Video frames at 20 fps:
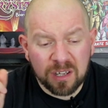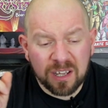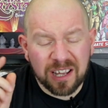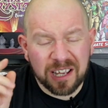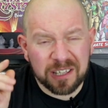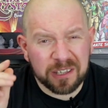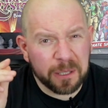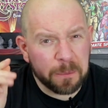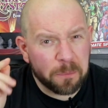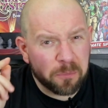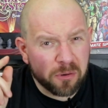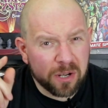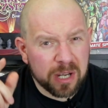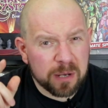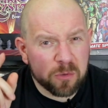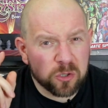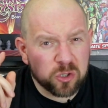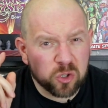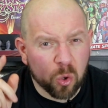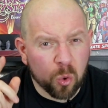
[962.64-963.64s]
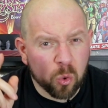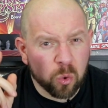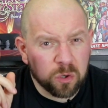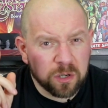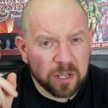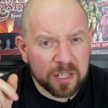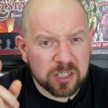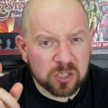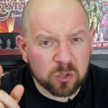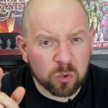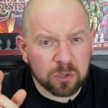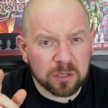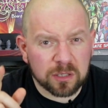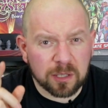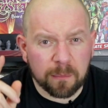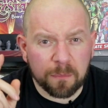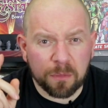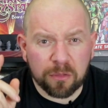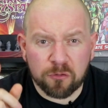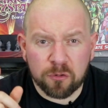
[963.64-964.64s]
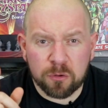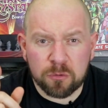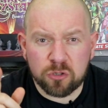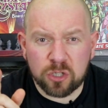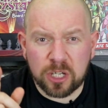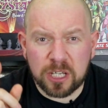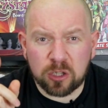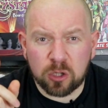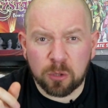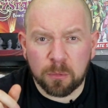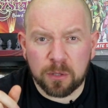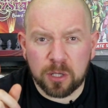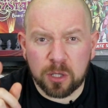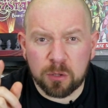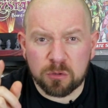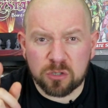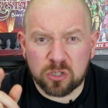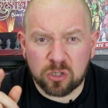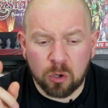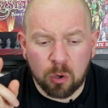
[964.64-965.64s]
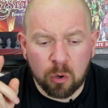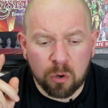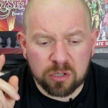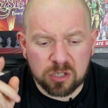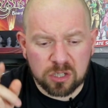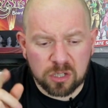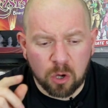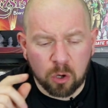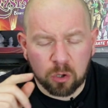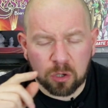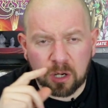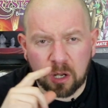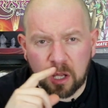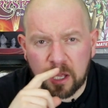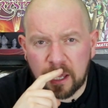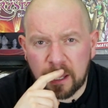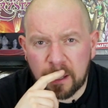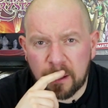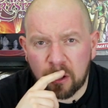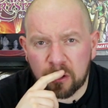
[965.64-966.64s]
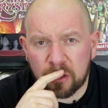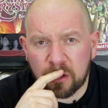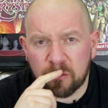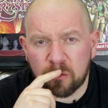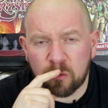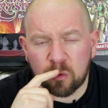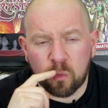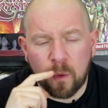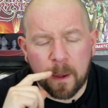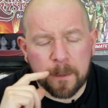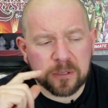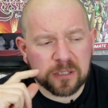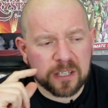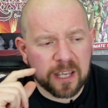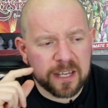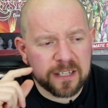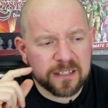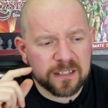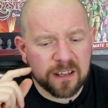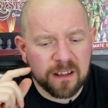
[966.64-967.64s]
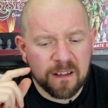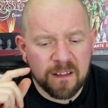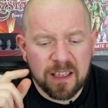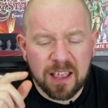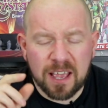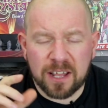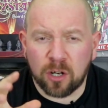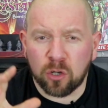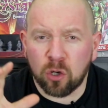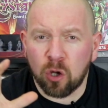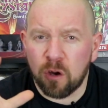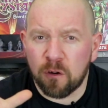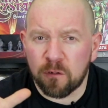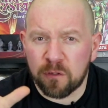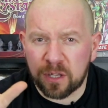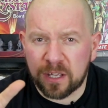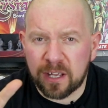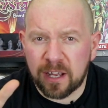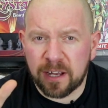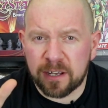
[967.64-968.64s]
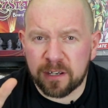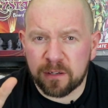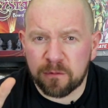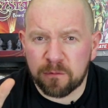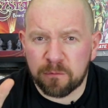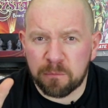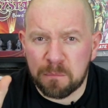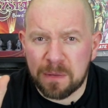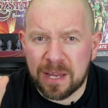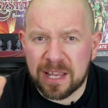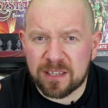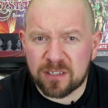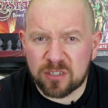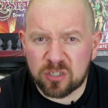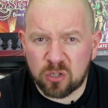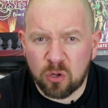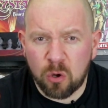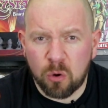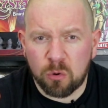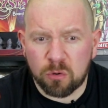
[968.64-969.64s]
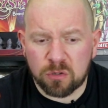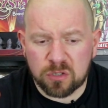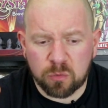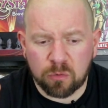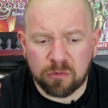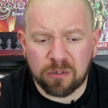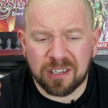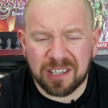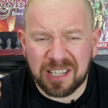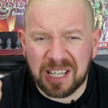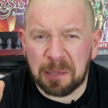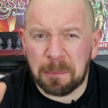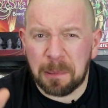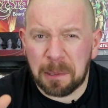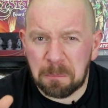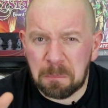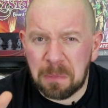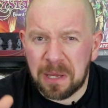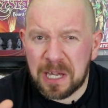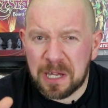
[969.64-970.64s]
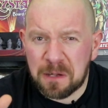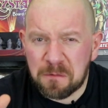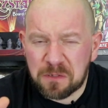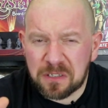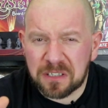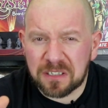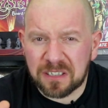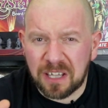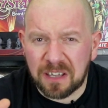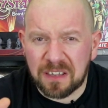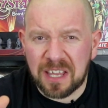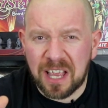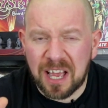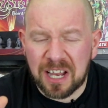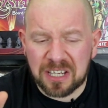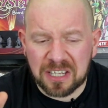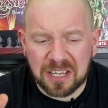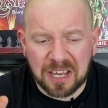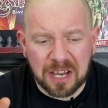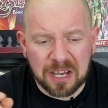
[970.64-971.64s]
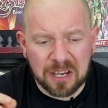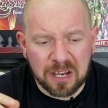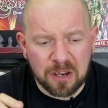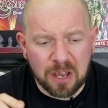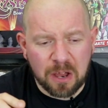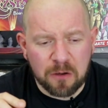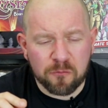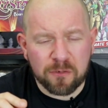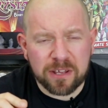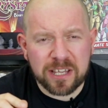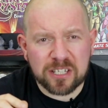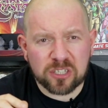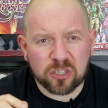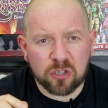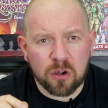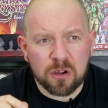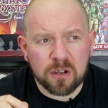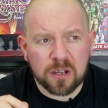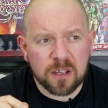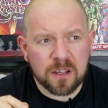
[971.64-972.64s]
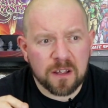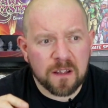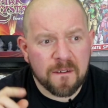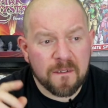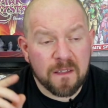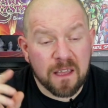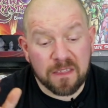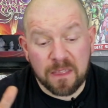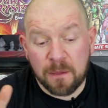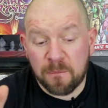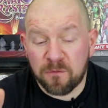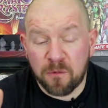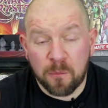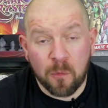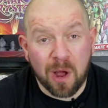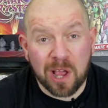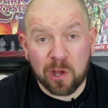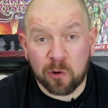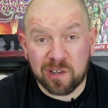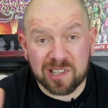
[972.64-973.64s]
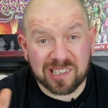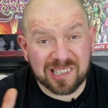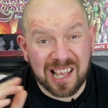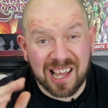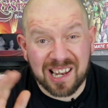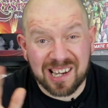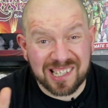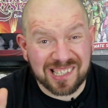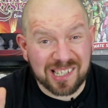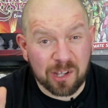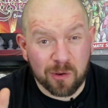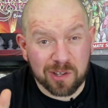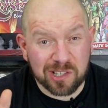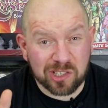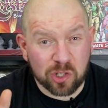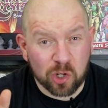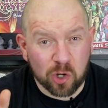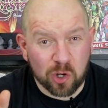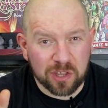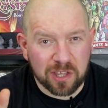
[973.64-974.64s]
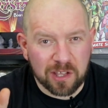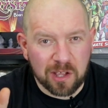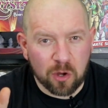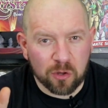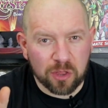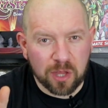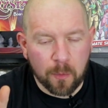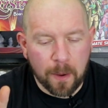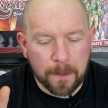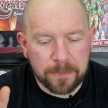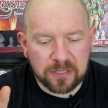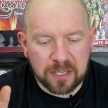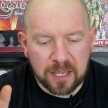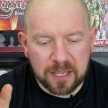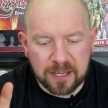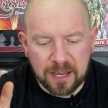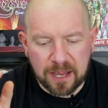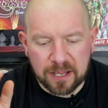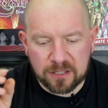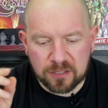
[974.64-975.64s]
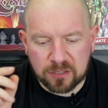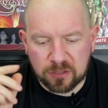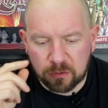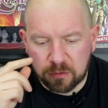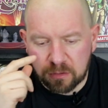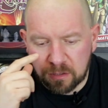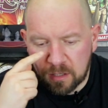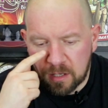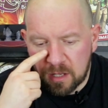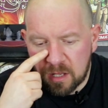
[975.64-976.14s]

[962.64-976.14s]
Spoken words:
and they pretty much only sold them through GW stores and on their own website. And a lot of the kind of main stores were a little bit peeved that they hadn't gotten a restock. And then from what I understand, it's out of stock on their website again. So